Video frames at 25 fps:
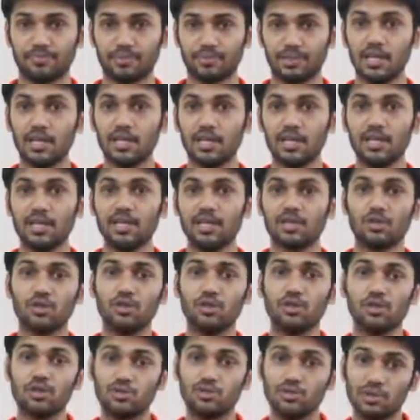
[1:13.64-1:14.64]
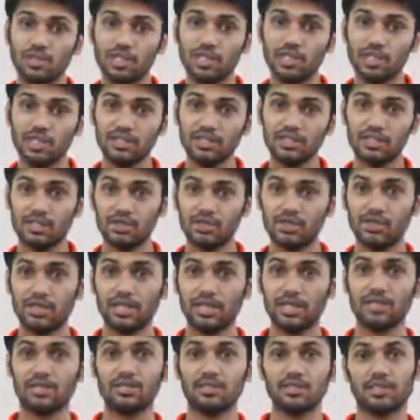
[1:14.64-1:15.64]
Yeah, so 3
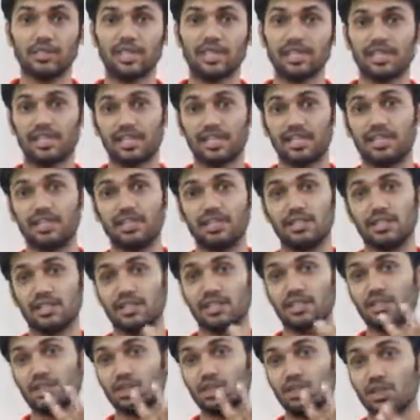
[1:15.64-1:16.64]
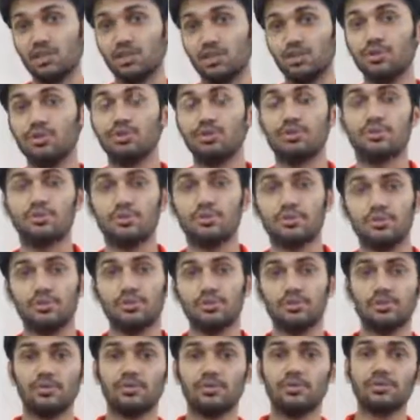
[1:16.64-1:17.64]
students, they are getting 2
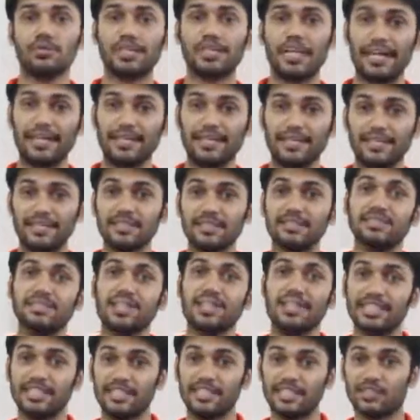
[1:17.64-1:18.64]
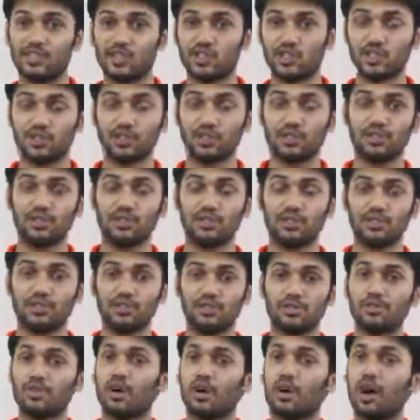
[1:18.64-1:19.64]
candies each.
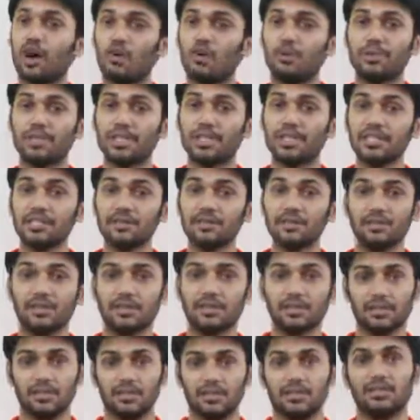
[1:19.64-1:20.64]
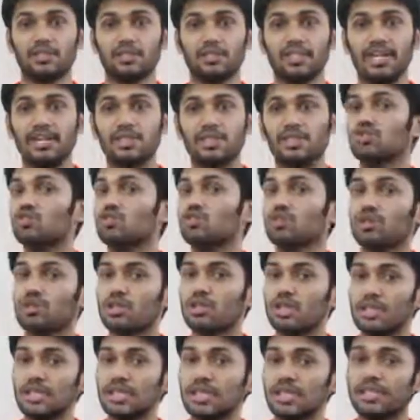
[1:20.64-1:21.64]
So how many candies we're going to
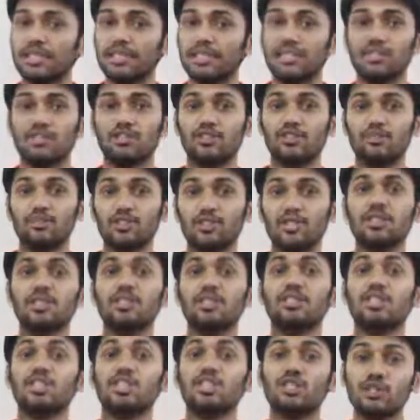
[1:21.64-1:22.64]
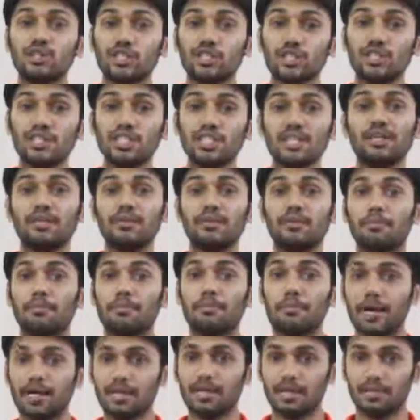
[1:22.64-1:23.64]
need? It would be 3
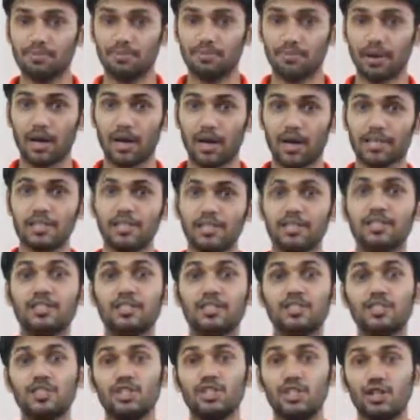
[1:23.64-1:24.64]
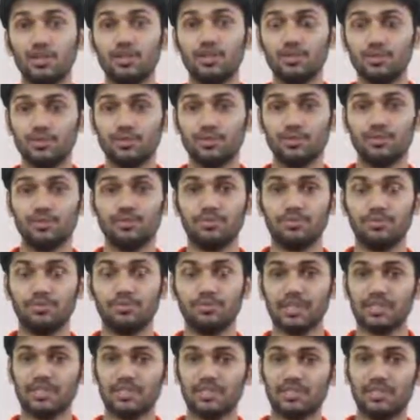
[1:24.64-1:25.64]
multiplied 2. The
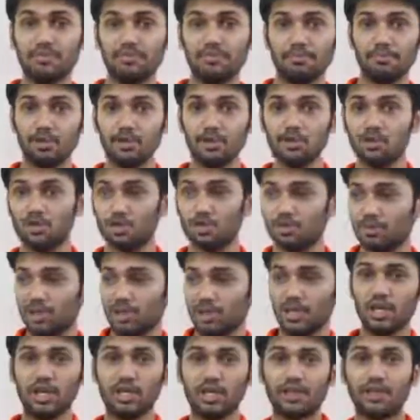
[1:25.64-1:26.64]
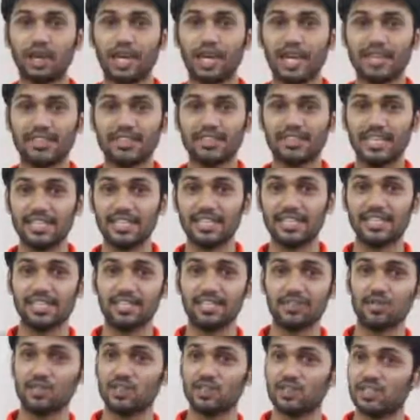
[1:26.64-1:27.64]
symbol should be look like this. You
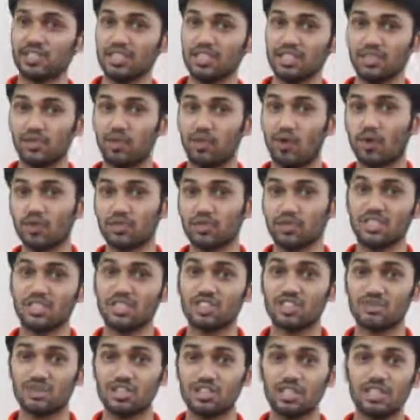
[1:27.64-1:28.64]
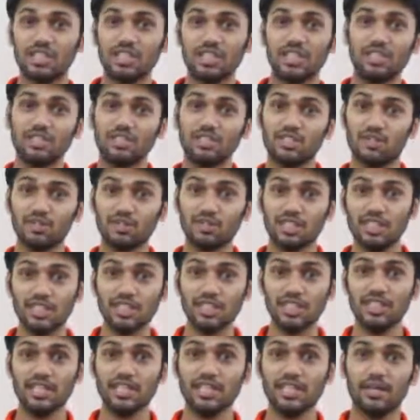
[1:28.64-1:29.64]
can see on the screen,
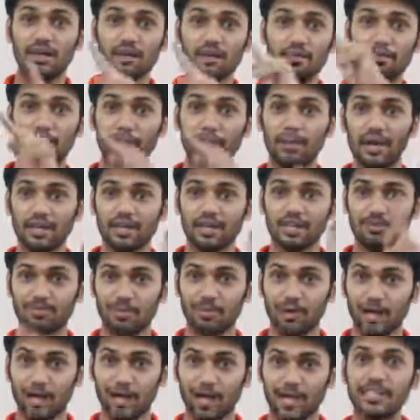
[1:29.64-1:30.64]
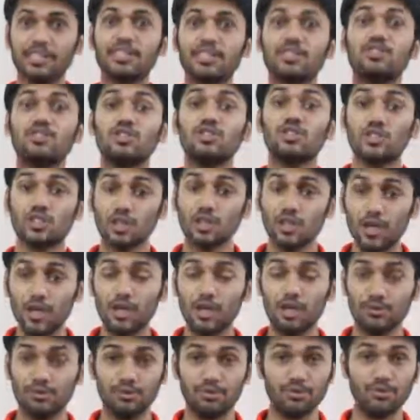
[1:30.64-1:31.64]
3 multiplied
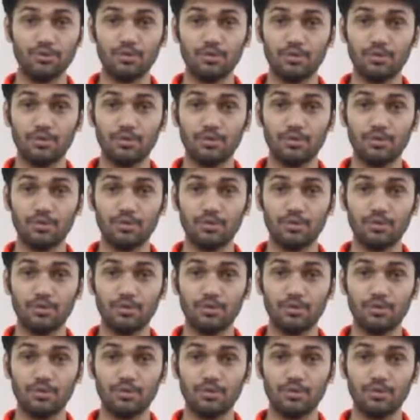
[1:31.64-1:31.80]
2.